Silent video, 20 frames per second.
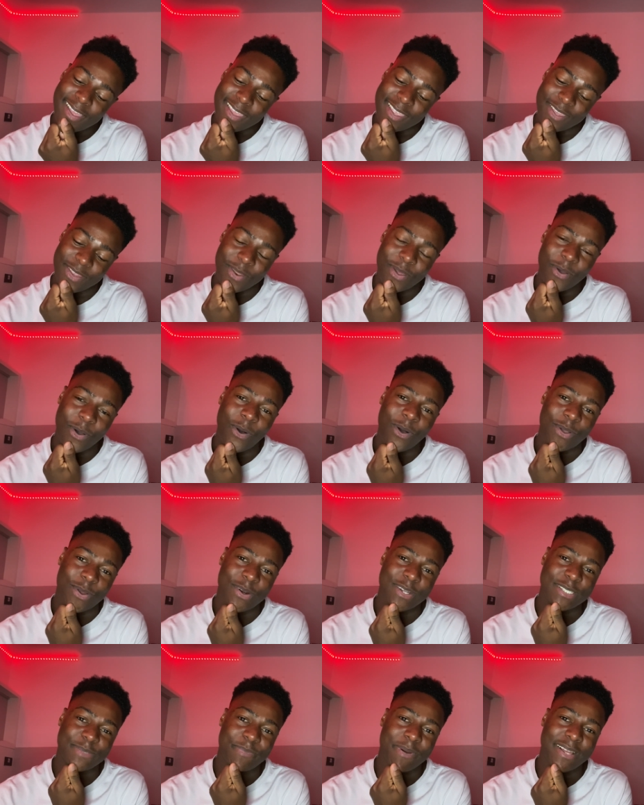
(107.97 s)
You know, hot
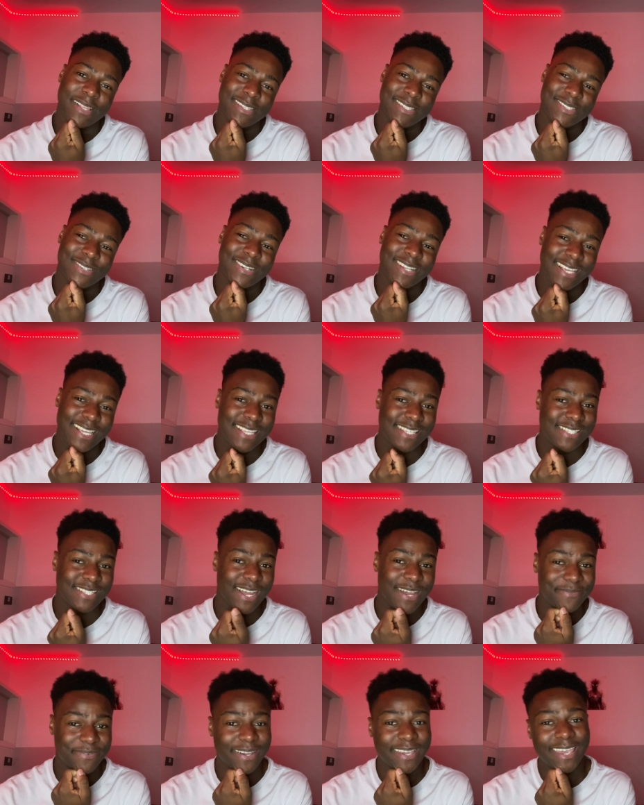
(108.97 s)
cross buns on Easter.
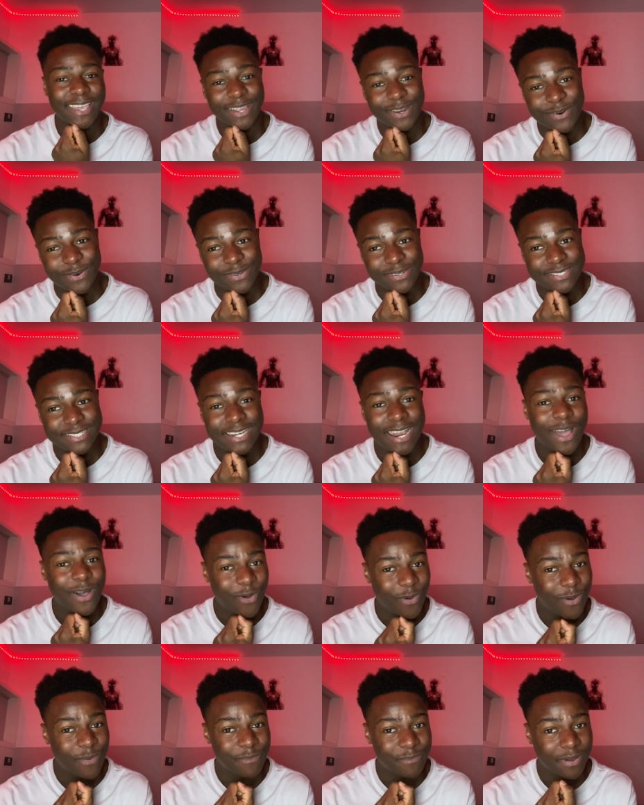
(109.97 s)
If I get crossed like
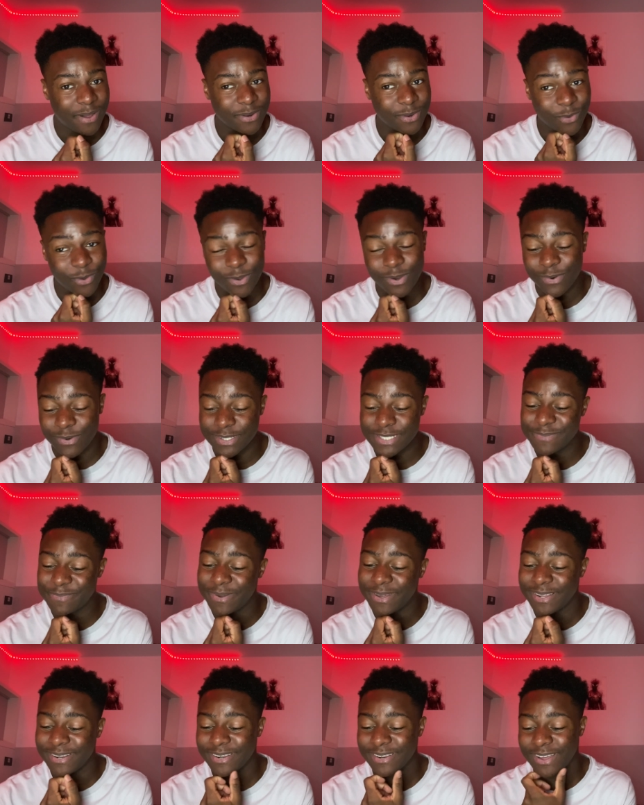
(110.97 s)
hot cross
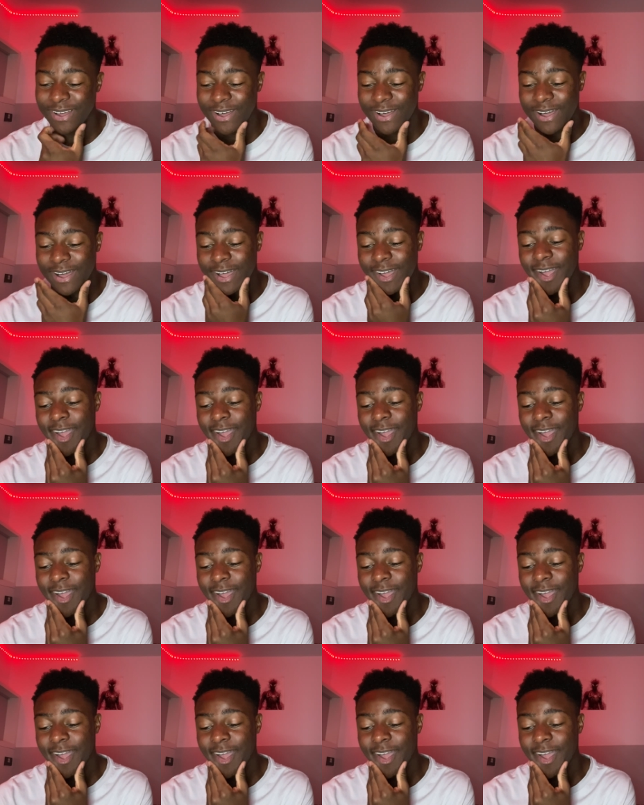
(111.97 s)
bun, huh?